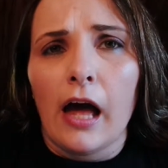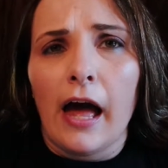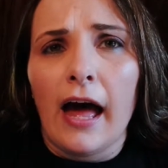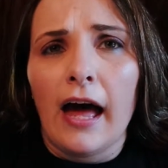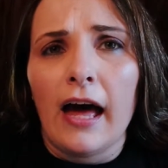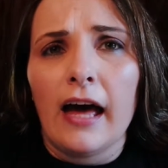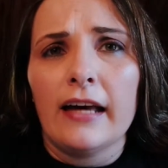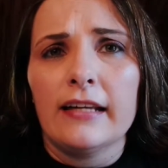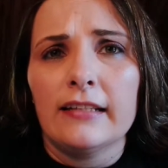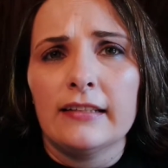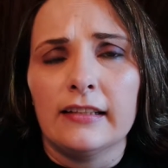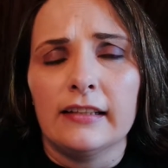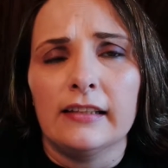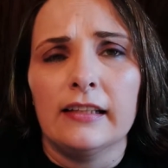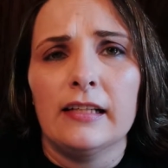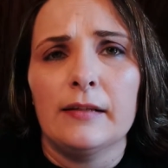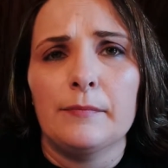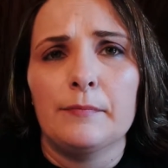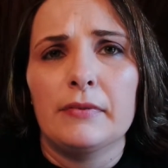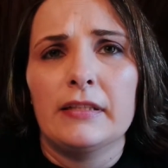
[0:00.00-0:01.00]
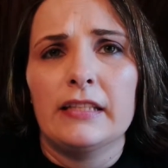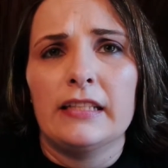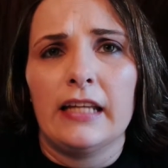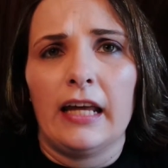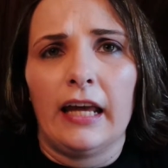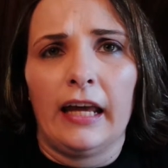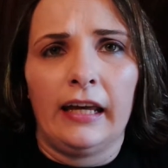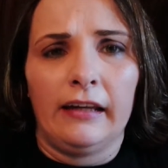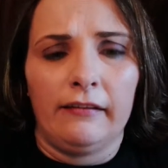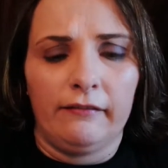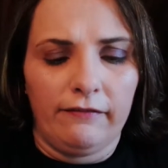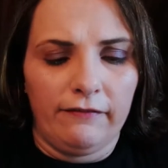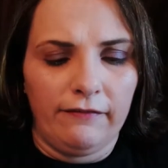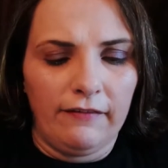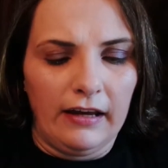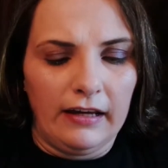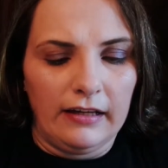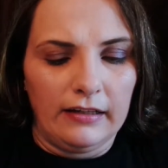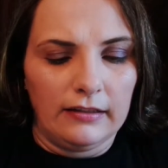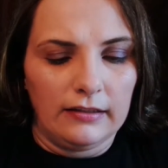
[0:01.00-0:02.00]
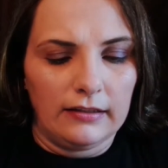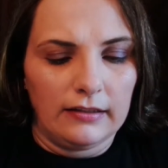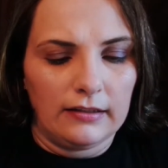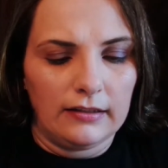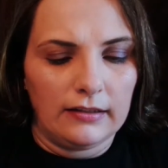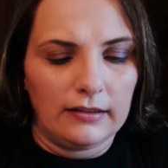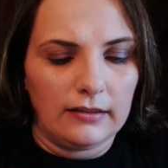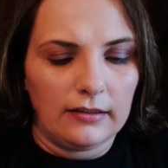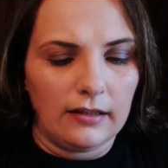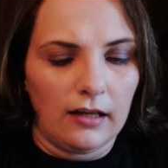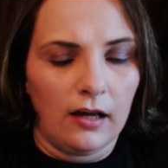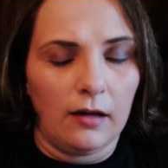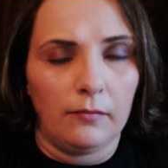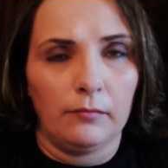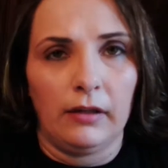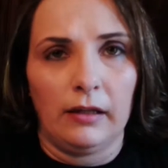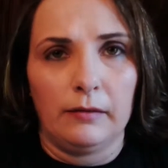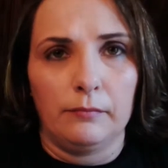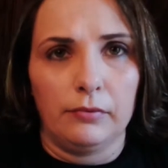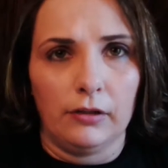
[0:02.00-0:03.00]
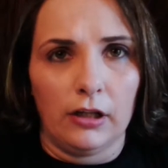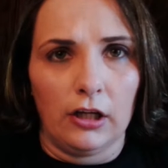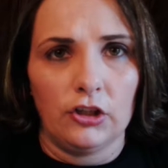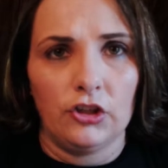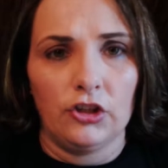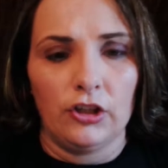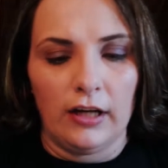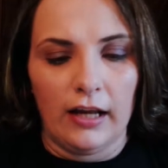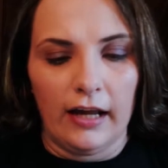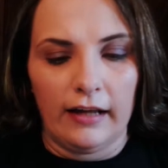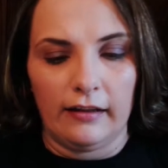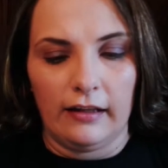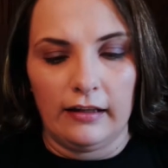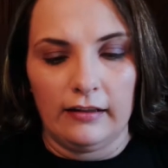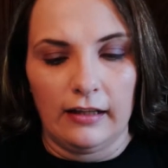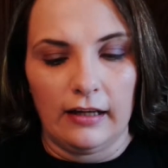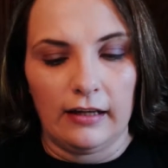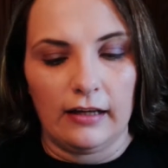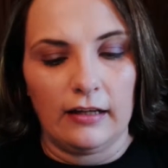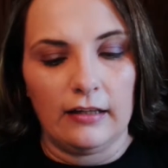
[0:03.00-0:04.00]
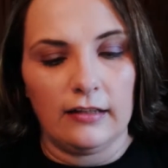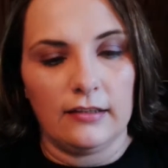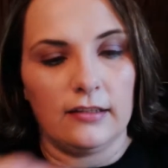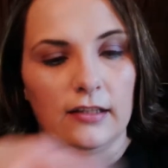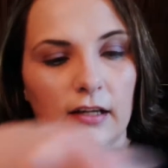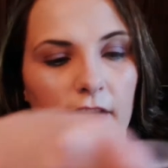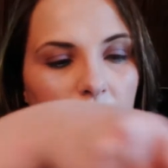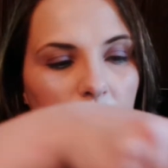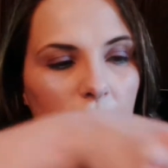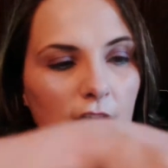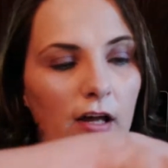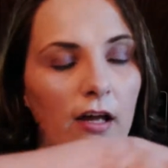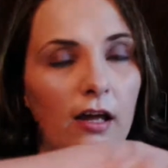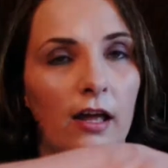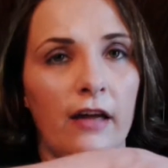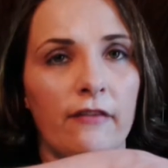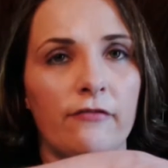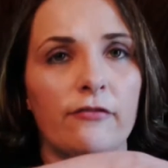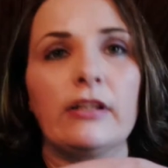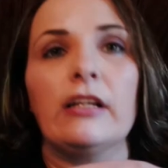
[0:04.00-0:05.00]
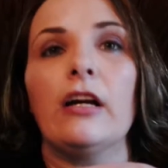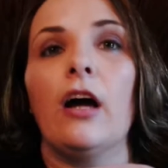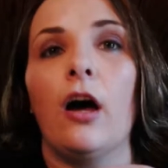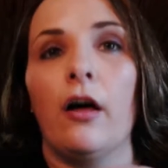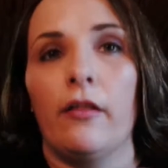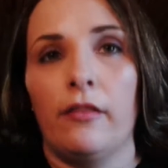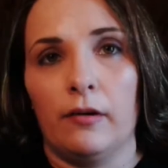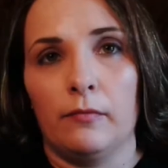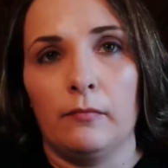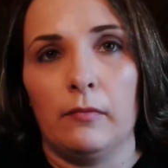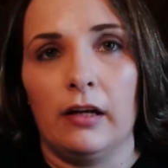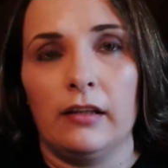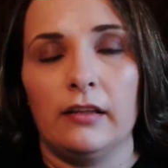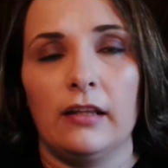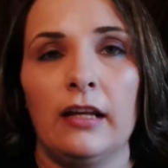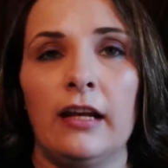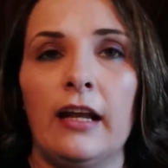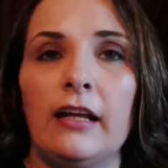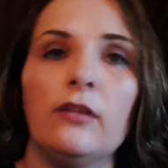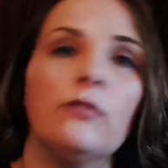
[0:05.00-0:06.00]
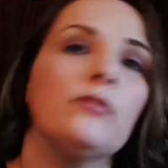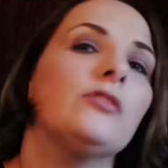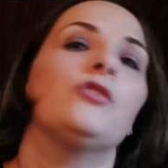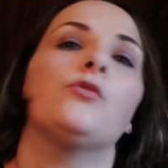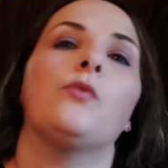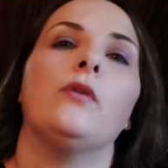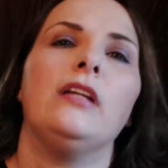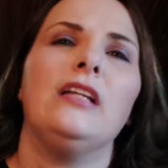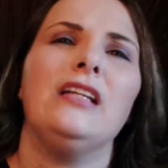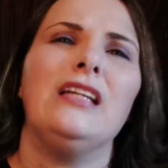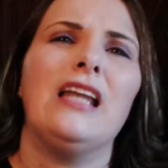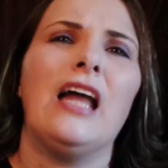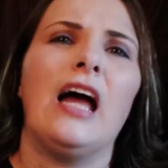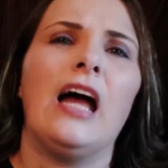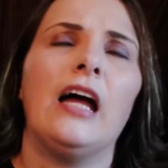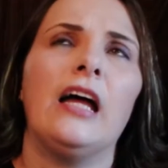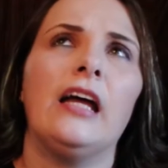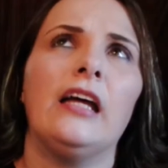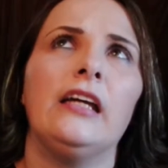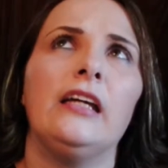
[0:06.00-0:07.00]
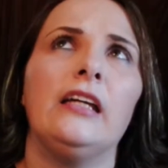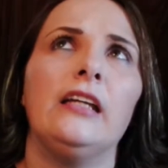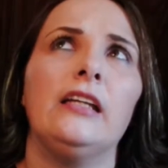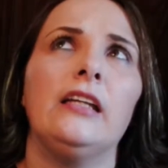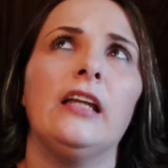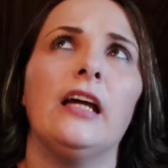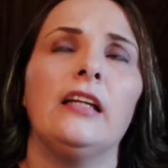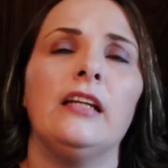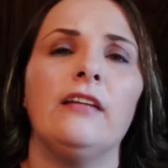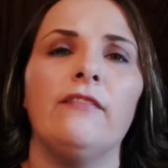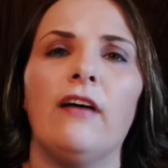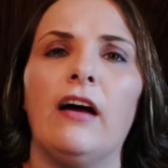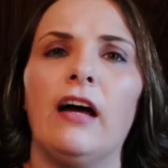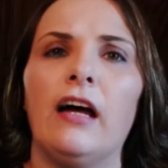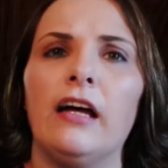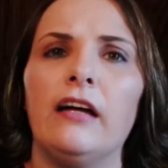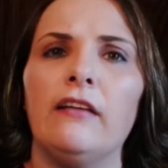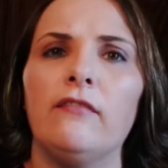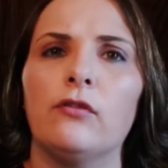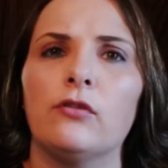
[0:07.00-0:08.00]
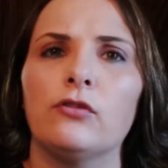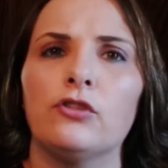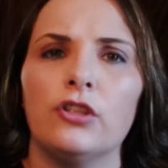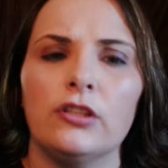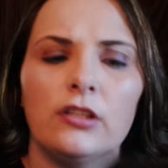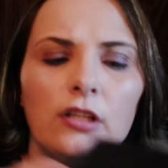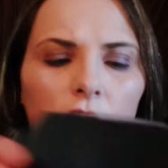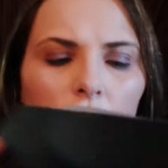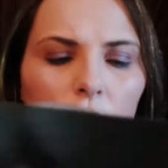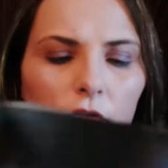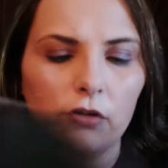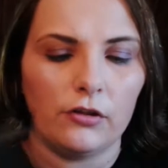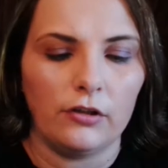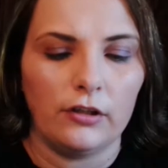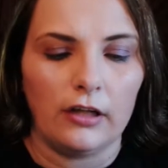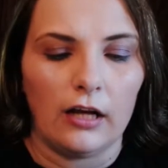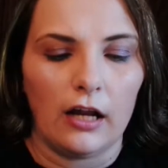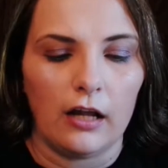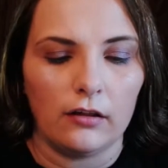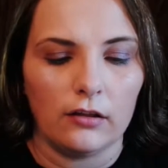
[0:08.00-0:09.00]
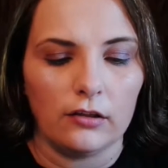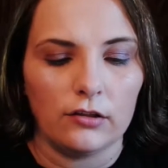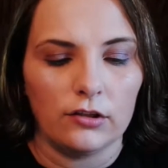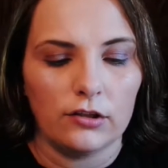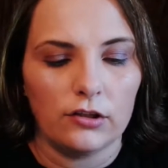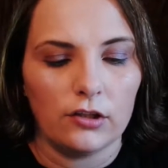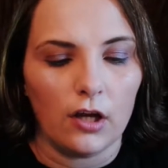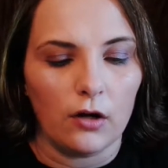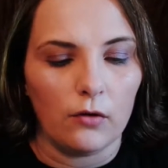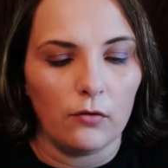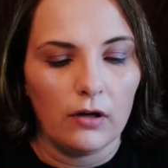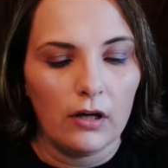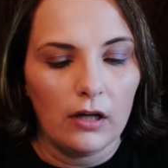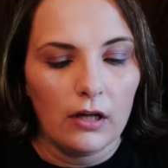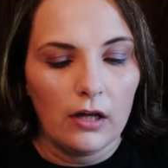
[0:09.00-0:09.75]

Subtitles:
eyes, lips, and face, like blush and highlight and that kind of stuff. Every other month, and I know it's $29.95 or just under $30. So